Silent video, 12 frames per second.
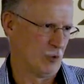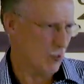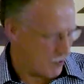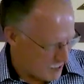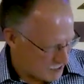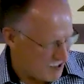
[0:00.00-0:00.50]

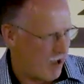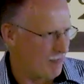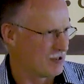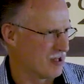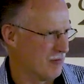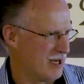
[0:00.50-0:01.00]
What had
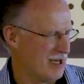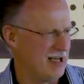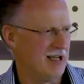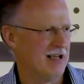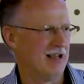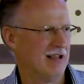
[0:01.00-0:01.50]
come to
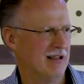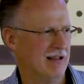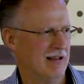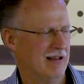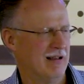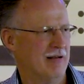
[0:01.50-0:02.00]
me,
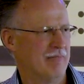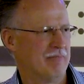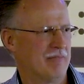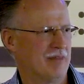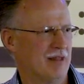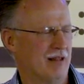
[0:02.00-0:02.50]

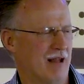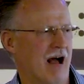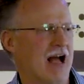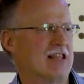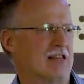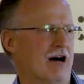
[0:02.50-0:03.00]

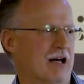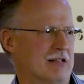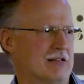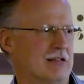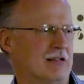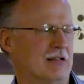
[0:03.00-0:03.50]
I
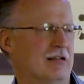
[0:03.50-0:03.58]
thought,